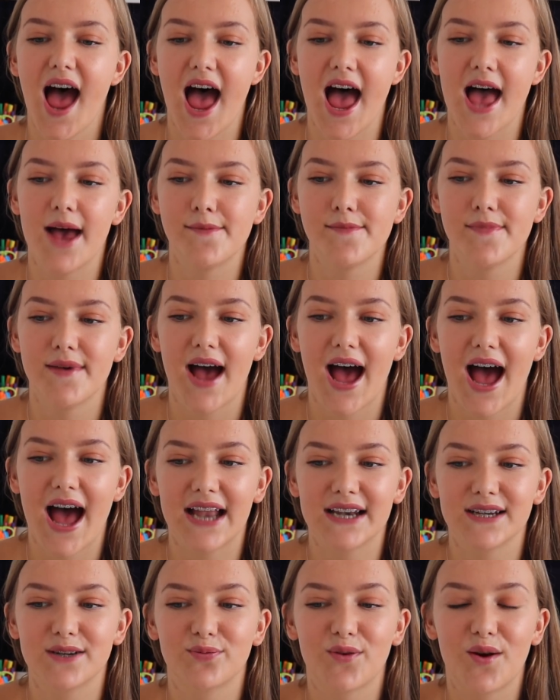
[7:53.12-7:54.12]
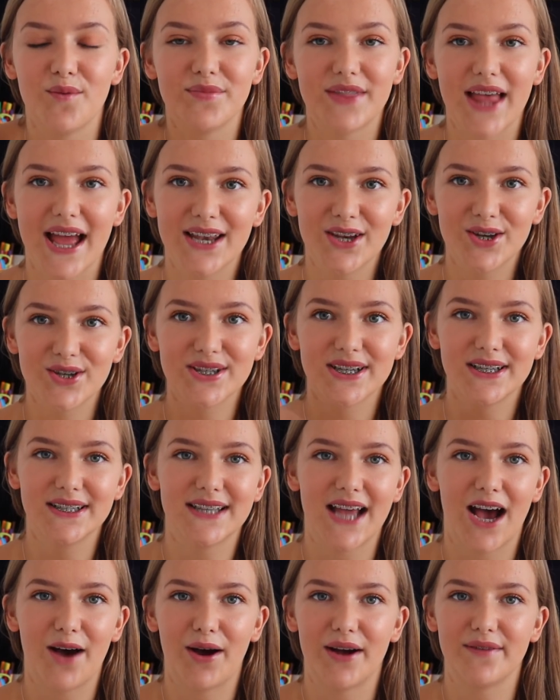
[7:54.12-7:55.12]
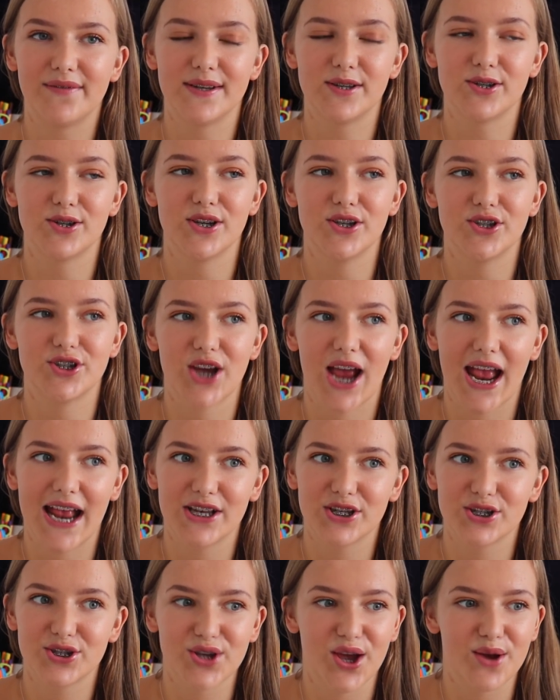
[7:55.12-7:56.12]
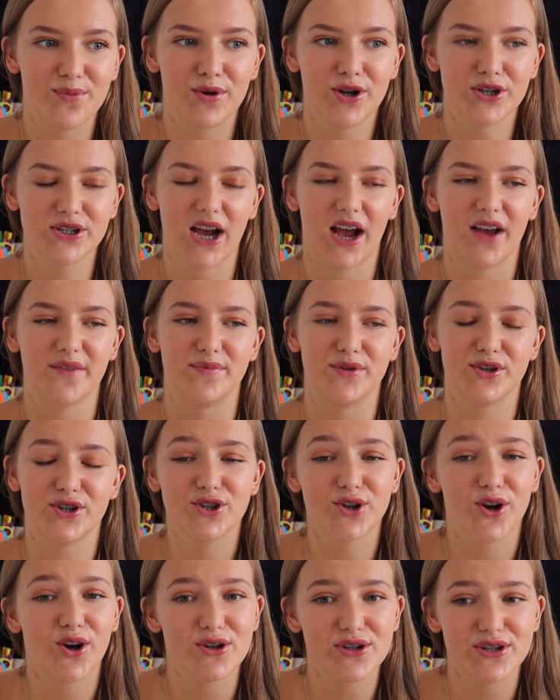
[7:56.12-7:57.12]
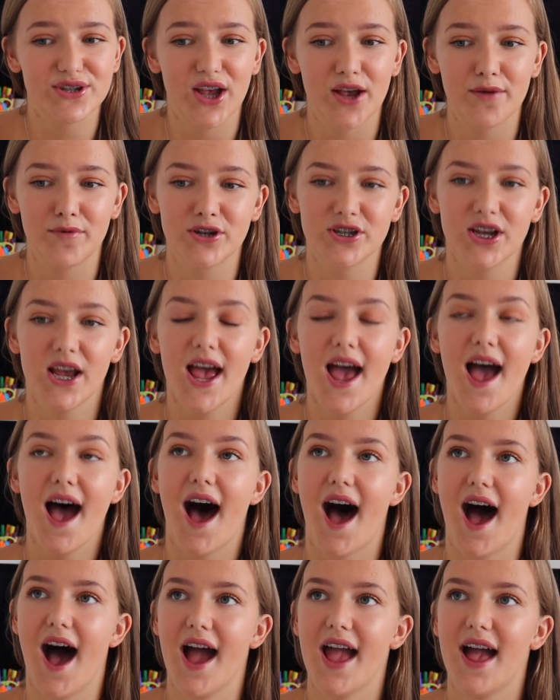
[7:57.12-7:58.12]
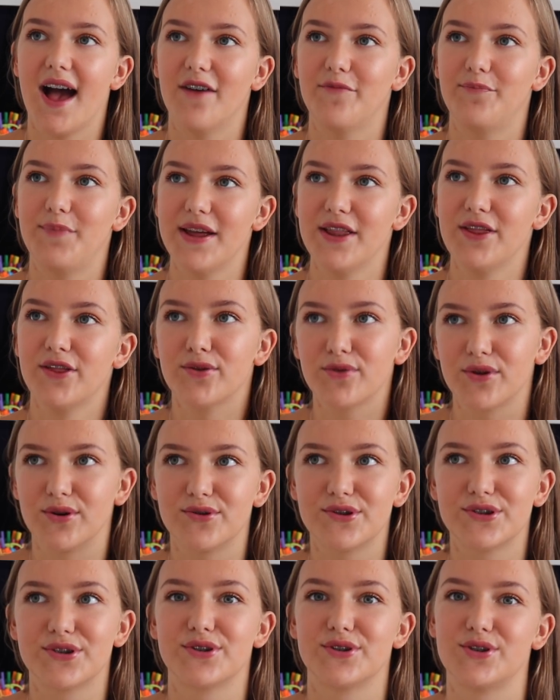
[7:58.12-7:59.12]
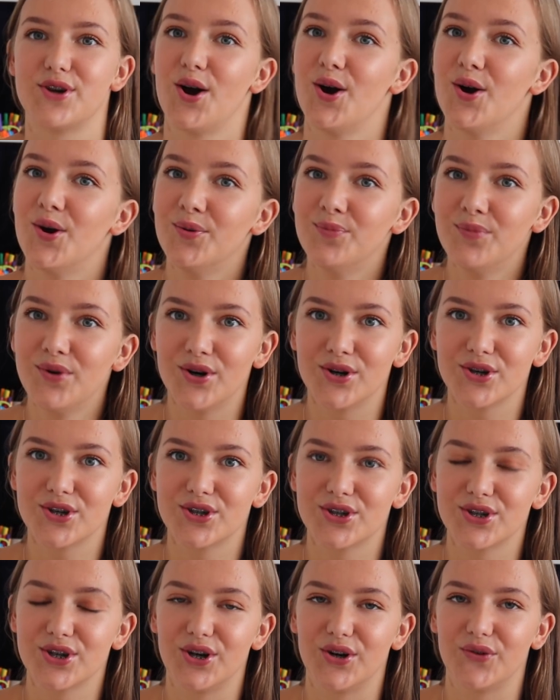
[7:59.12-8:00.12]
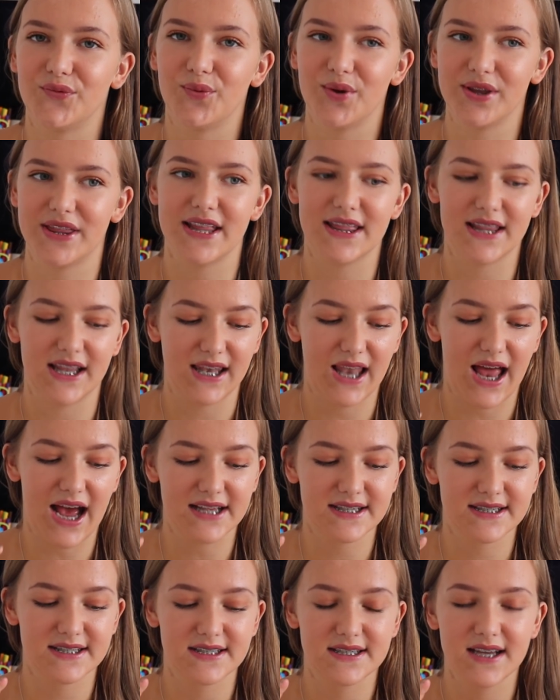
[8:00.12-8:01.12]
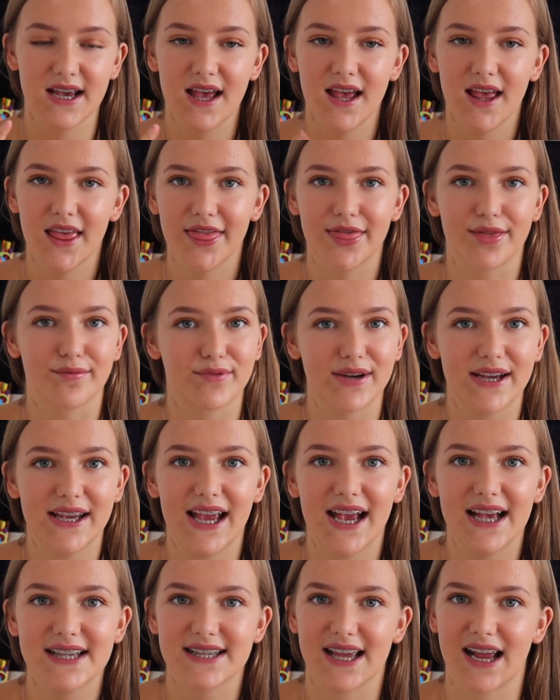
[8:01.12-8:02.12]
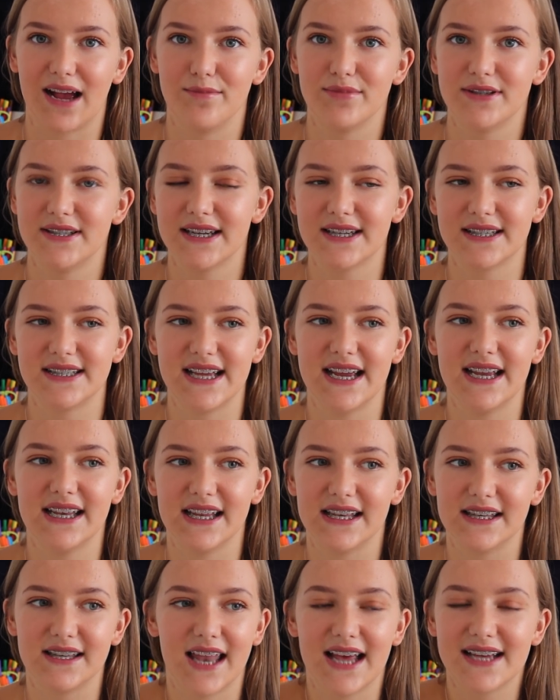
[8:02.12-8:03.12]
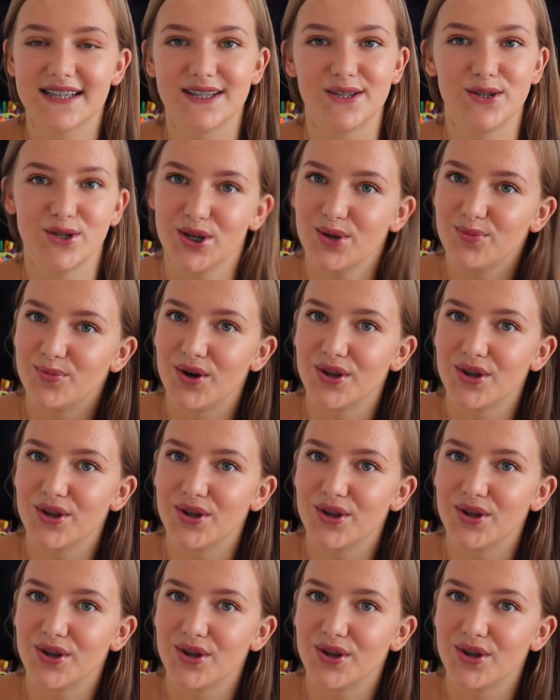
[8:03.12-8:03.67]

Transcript: And from then until now I've literally changed so much, I've matured so much. I have been through so much stuff within the last 3 years, like I'm 16 in less than 2